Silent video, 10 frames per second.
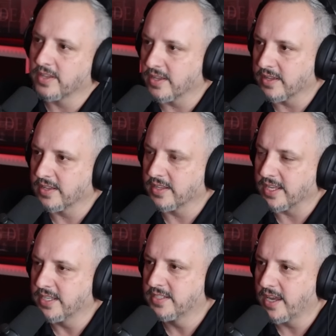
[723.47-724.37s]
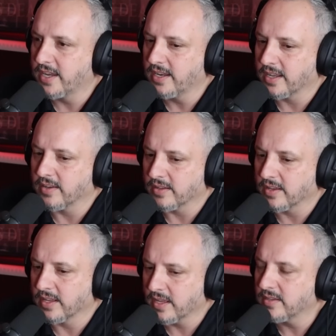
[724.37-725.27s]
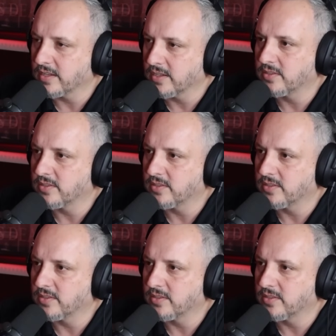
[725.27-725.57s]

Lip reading: the east side? I go, yeah.